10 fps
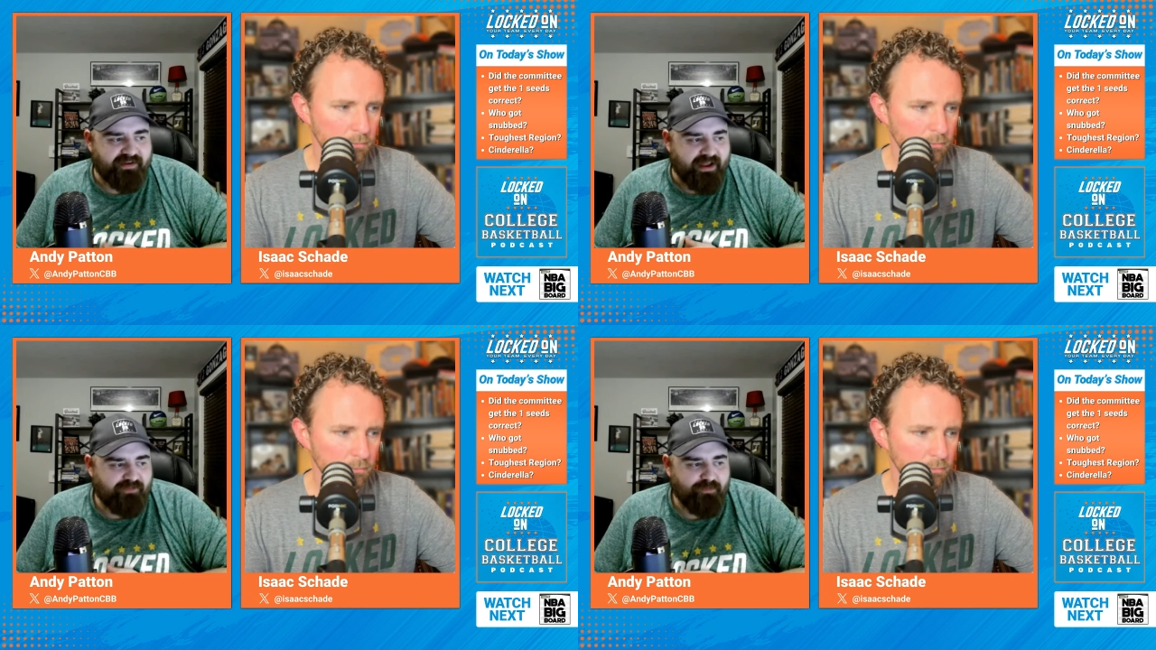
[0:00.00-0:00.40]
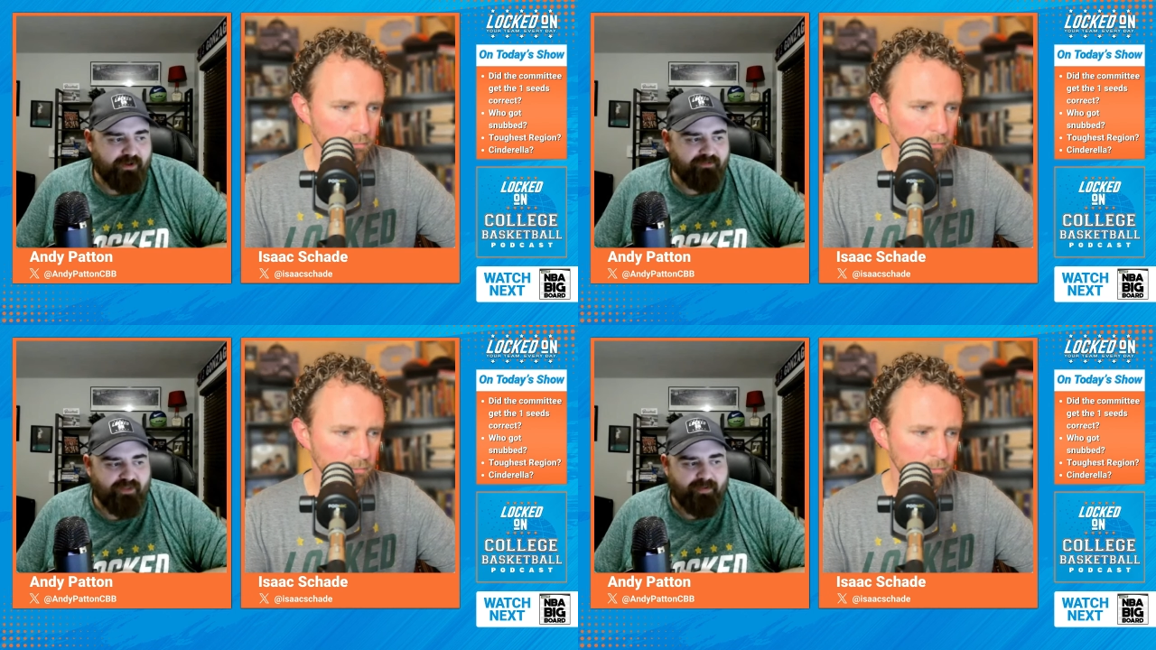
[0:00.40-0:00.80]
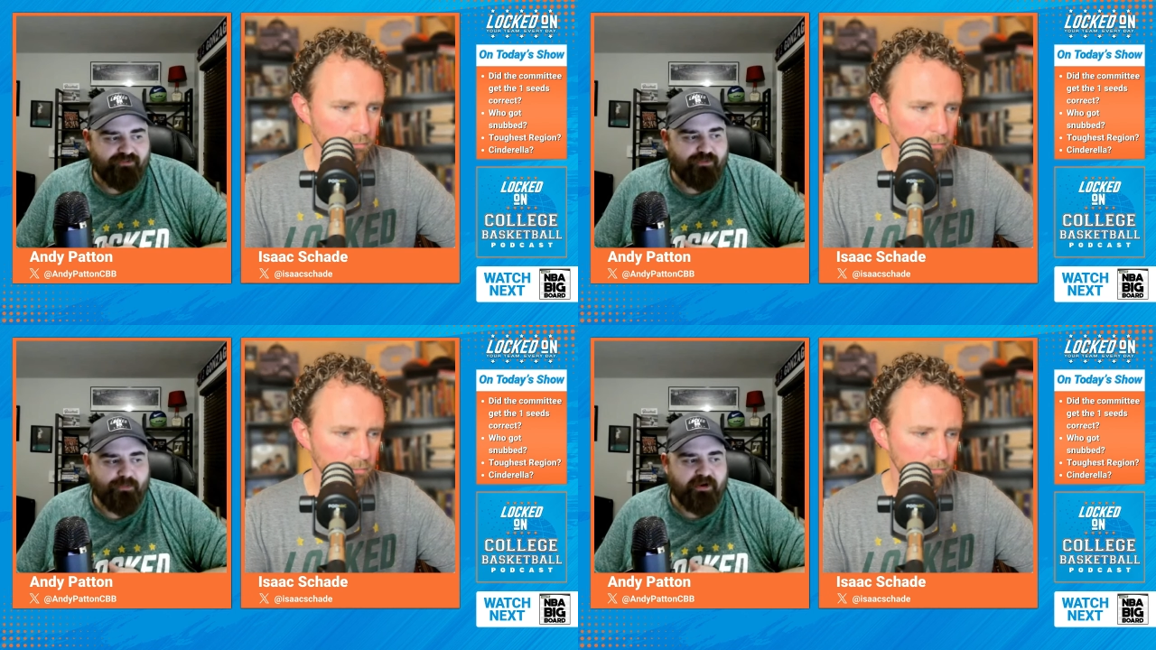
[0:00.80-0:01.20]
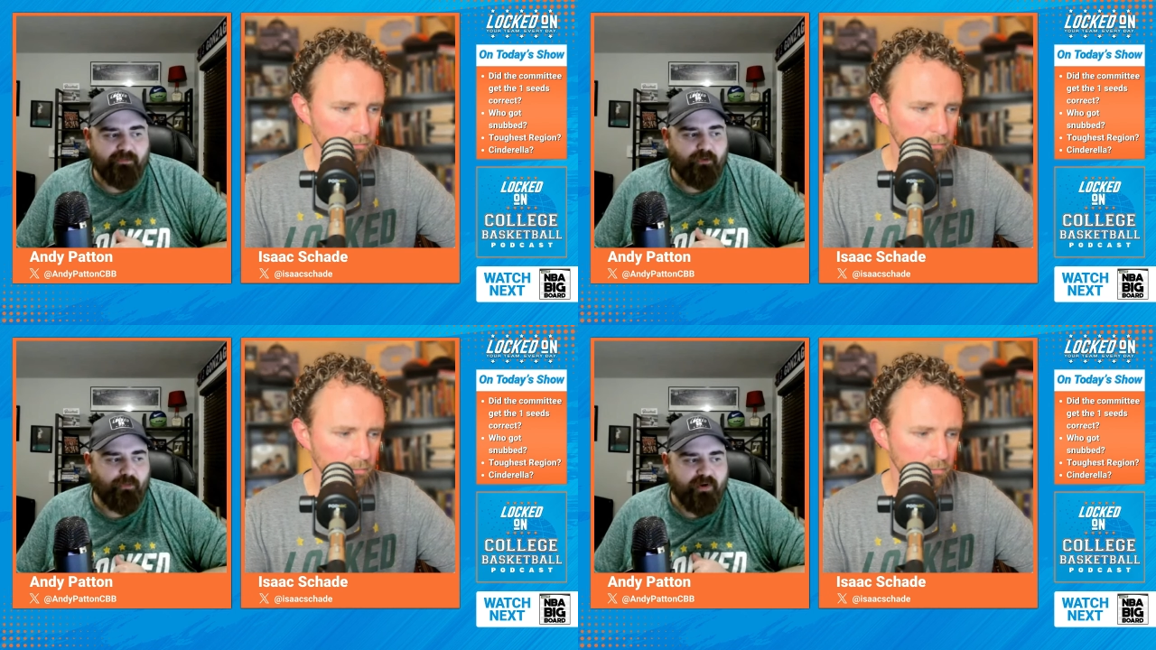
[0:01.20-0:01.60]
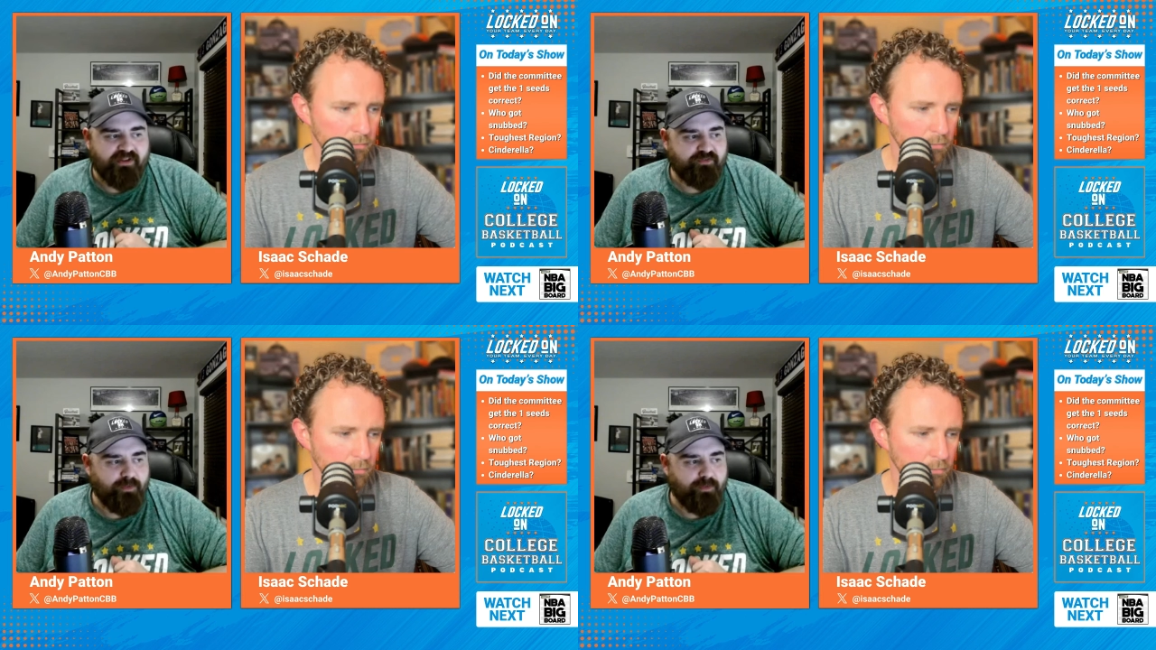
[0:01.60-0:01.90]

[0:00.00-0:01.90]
Speaker 1: and every one of them has three or more wins.